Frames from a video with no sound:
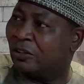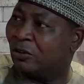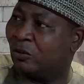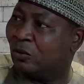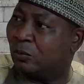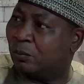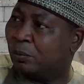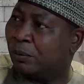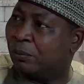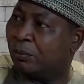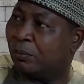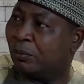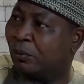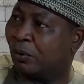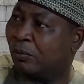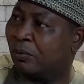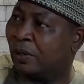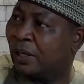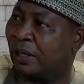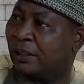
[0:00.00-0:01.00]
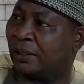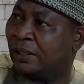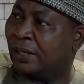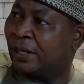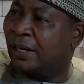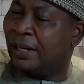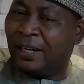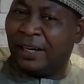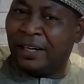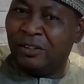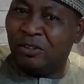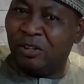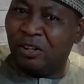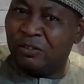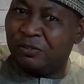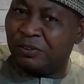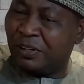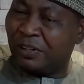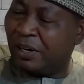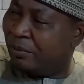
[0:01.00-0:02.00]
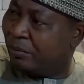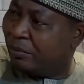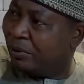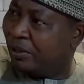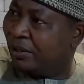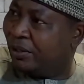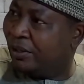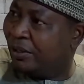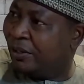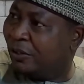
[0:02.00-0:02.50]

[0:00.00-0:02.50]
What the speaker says: the good people of Nigeria, and your family?